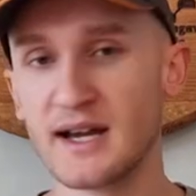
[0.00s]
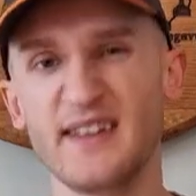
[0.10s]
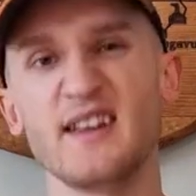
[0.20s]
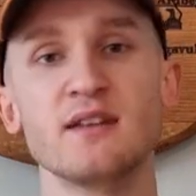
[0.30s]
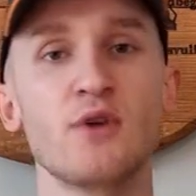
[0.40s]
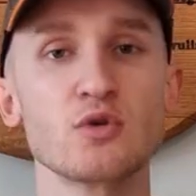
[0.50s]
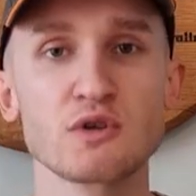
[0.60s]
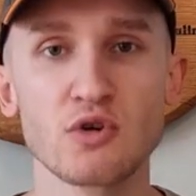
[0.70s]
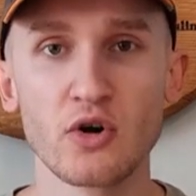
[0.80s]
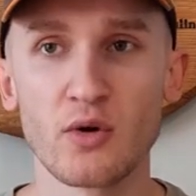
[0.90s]
and then they've
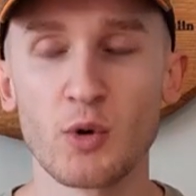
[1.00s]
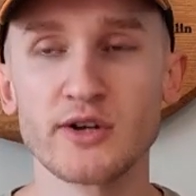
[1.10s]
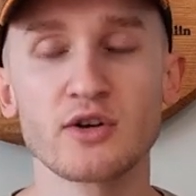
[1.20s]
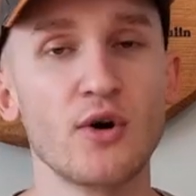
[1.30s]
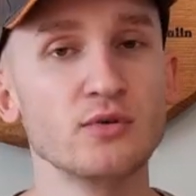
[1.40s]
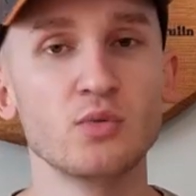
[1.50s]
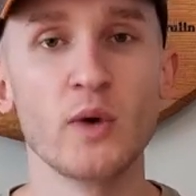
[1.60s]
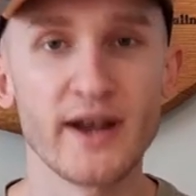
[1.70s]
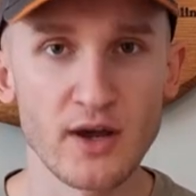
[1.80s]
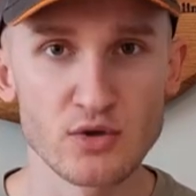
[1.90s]
also got one called
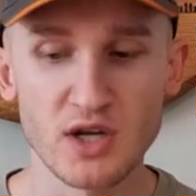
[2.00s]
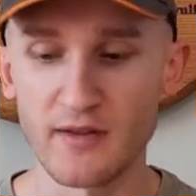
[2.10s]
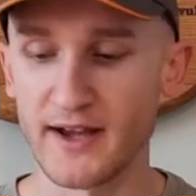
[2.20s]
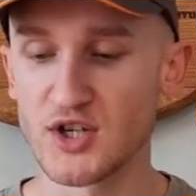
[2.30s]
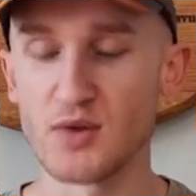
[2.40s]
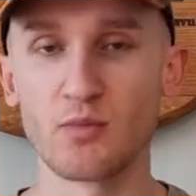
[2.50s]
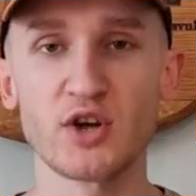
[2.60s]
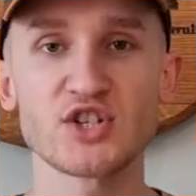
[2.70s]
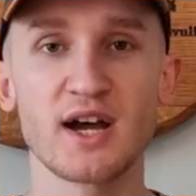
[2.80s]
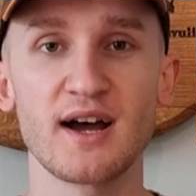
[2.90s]
warehouse collection,
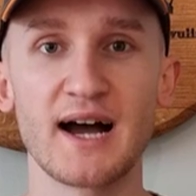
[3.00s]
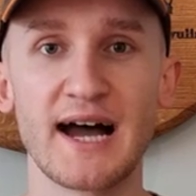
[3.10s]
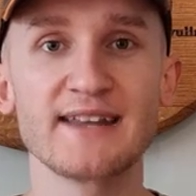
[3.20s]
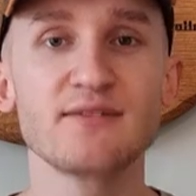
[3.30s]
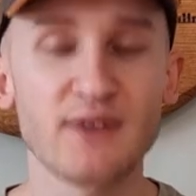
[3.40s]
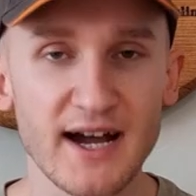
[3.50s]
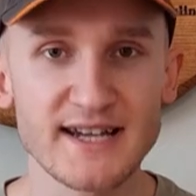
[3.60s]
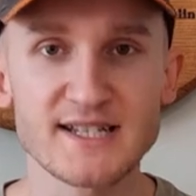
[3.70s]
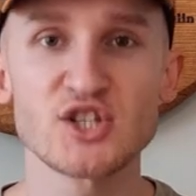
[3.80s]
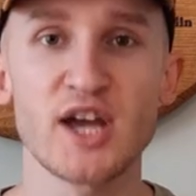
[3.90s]
which I'd
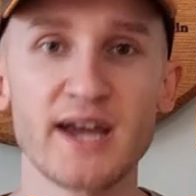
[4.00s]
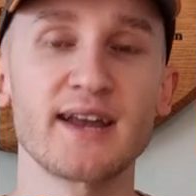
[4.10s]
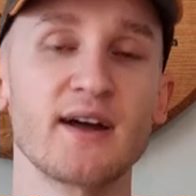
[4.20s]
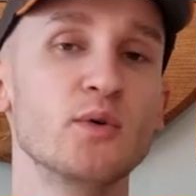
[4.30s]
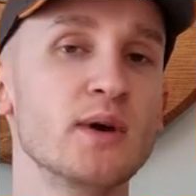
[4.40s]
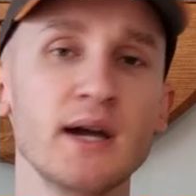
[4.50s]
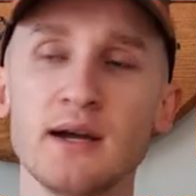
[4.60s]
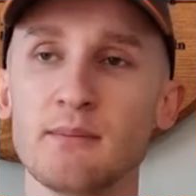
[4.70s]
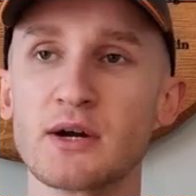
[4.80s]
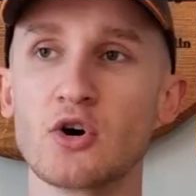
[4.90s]
advise checking out
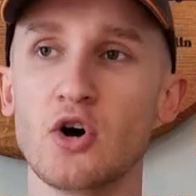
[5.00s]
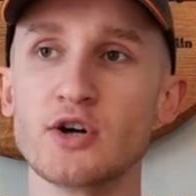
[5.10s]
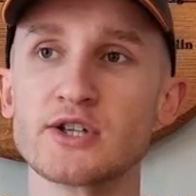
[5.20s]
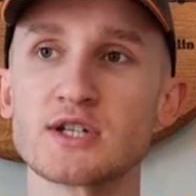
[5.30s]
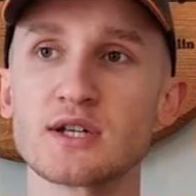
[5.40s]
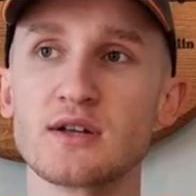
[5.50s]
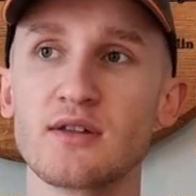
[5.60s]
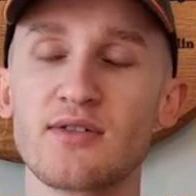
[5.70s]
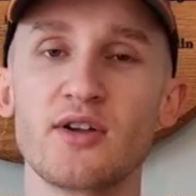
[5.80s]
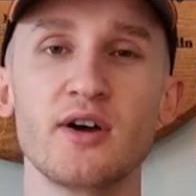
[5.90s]
because
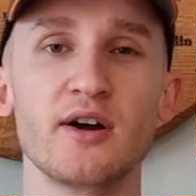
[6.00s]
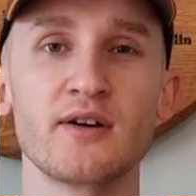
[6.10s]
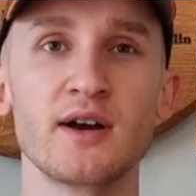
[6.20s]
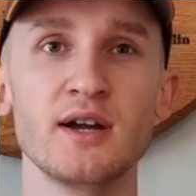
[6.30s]
their